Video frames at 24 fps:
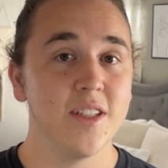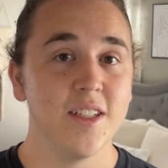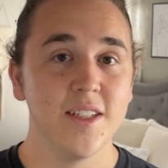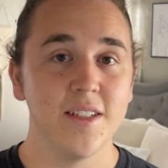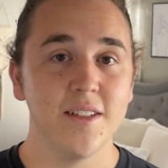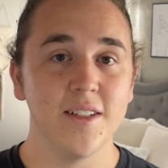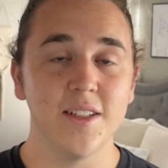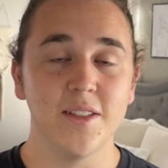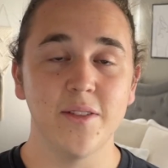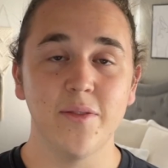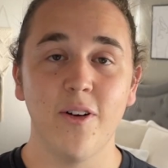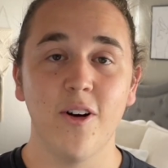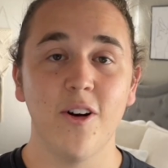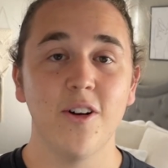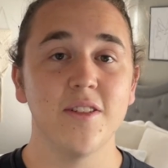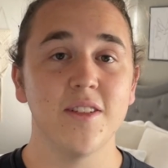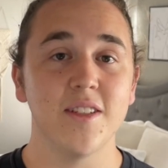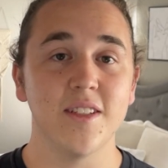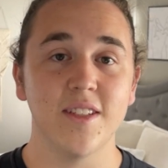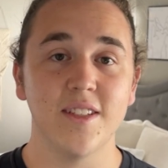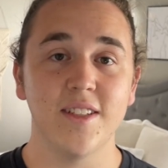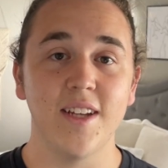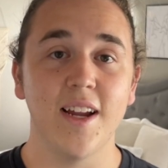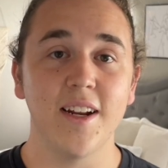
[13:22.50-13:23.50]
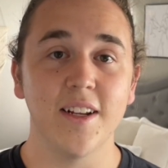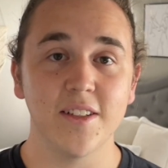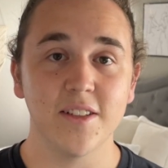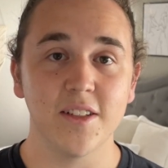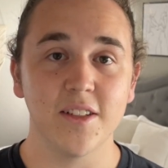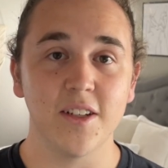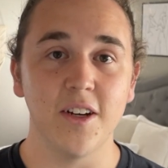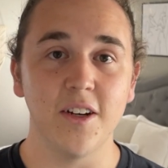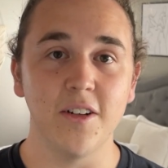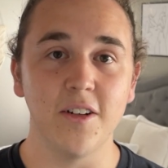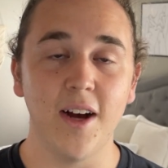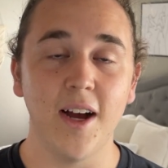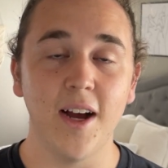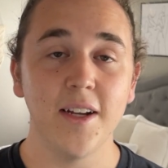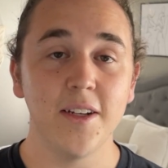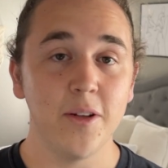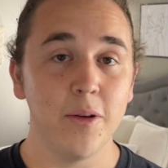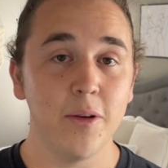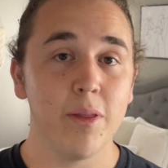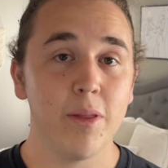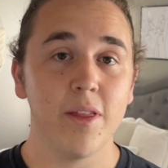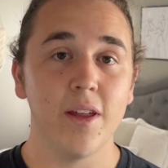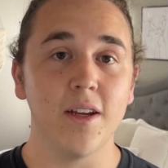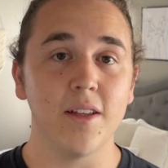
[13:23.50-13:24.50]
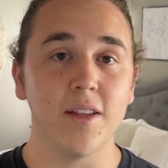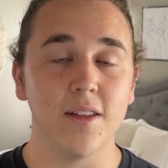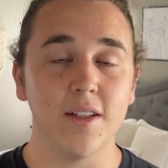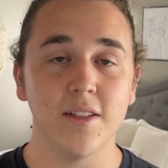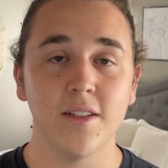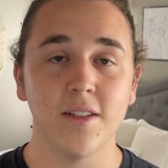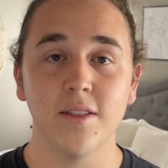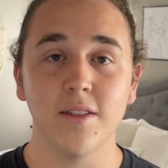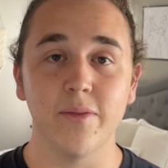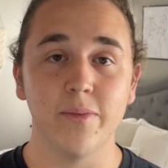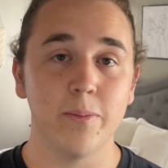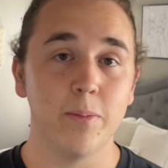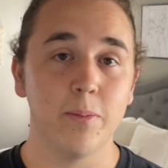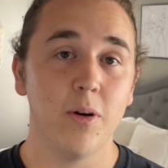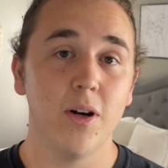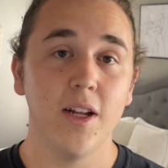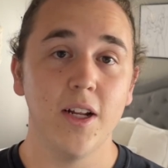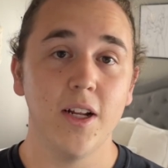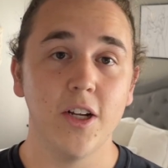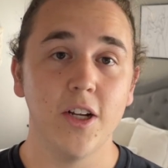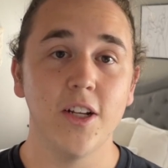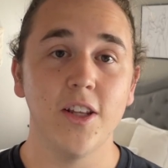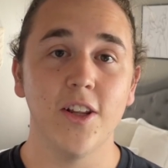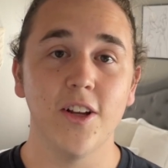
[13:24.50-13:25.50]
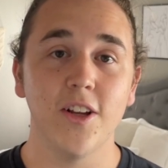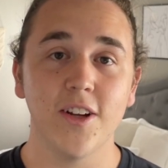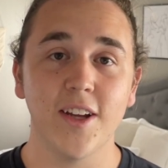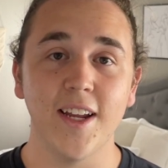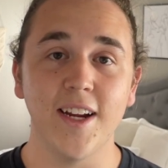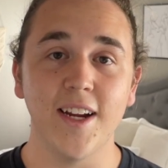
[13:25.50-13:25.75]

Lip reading: as far as aesthetics go, I do think this is a pretty good looking